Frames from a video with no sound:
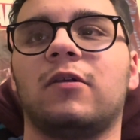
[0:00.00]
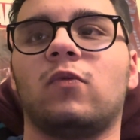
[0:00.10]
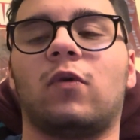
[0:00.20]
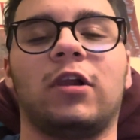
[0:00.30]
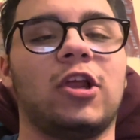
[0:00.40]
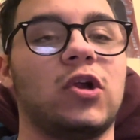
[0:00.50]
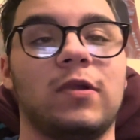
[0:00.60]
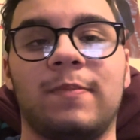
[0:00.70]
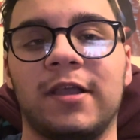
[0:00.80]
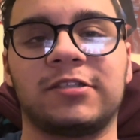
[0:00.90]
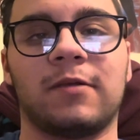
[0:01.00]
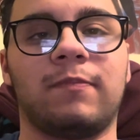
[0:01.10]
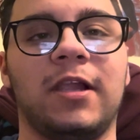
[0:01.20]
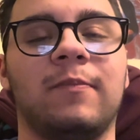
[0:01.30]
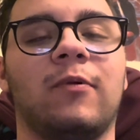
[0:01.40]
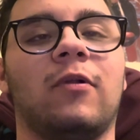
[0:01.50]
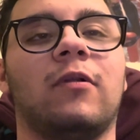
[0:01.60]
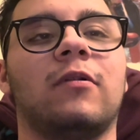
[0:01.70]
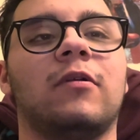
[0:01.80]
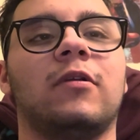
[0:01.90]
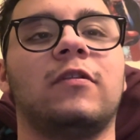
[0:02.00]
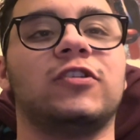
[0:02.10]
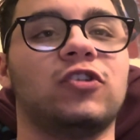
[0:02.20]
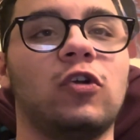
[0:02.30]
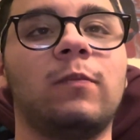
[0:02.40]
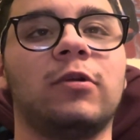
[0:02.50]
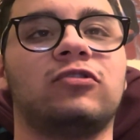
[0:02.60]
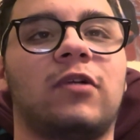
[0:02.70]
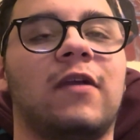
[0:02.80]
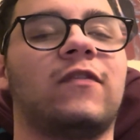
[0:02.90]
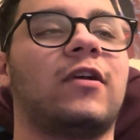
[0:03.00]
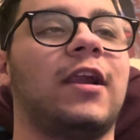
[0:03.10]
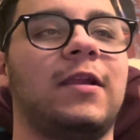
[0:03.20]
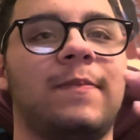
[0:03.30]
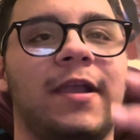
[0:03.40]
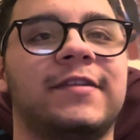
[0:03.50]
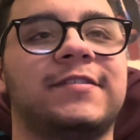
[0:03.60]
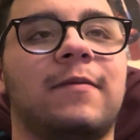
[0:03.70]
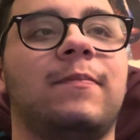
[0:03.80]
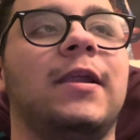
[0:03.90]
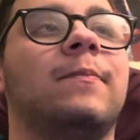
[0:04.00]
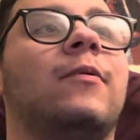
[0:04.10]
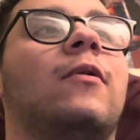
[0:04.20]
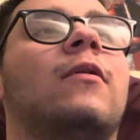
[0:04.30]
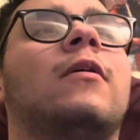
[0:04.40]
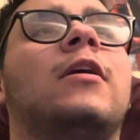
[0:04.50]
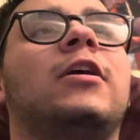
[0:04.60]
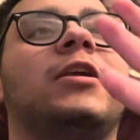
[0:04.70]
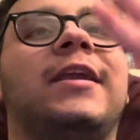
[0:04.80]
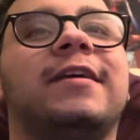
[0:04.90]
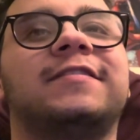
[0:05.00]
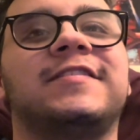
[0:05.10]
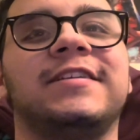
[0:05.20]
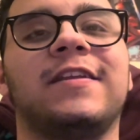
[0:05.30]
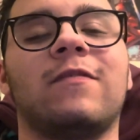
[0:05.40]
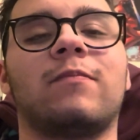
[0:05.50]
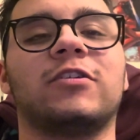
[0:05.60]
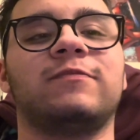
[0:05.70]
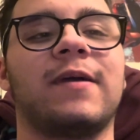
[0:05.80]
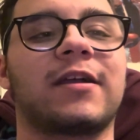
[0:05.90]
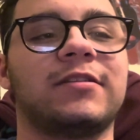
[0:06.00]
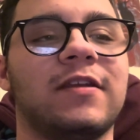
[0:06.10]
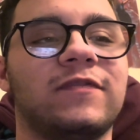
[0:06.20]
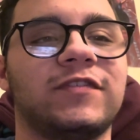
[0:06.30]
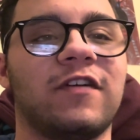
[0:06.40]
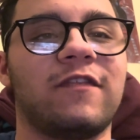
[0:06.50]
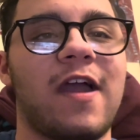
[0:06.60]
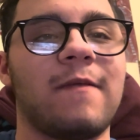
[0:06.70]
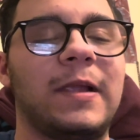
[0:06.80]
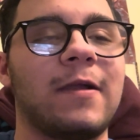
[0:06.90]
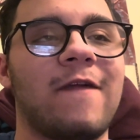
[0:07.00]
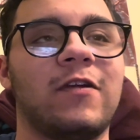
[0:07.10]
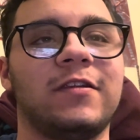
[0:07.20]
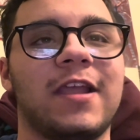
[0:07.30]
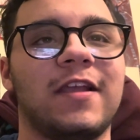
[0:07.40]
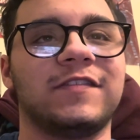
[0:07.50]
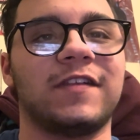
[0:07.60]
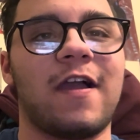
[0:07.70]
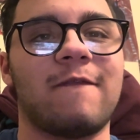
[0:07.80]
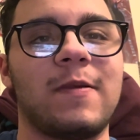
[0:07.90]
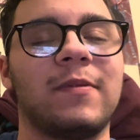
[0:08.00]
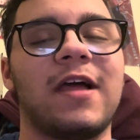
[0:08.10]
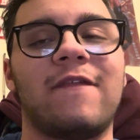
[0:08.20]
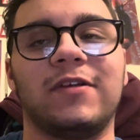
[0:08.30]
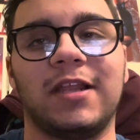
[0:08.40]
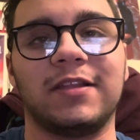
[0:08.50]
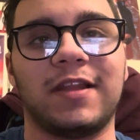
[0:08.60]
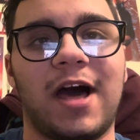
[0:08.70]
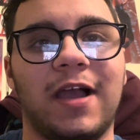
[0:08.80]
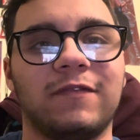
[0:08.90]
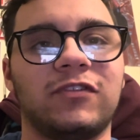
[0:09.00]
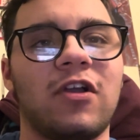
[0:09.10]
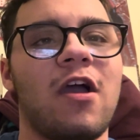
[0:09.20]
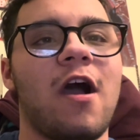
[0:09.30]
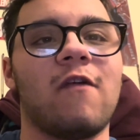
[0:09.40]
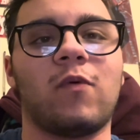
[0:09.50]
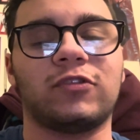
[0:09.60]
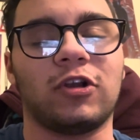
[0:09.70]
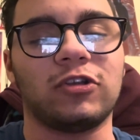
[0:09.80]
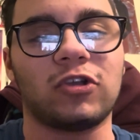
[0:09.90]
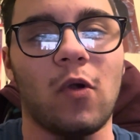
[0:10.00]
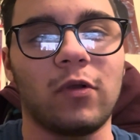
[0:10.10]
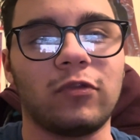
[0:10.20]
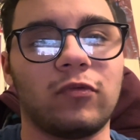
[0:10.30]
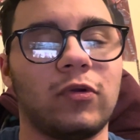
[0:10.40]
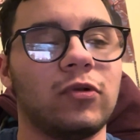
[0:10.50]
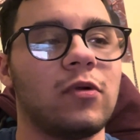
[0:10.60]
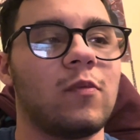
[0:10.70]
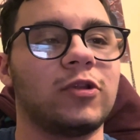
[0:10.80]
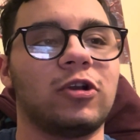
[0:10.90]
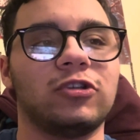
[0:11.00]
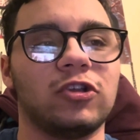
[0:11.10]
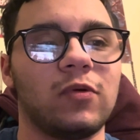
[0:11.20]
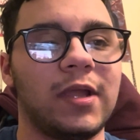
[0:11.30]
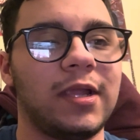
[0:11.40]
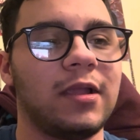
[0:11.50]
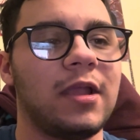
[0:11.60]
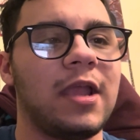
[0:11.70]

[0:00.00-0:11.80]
where, you know, he picks up people, this Uber driver, and he picks up people. He gets to see different perspectives of people's everyday lives, of what they're going through and what they're doing.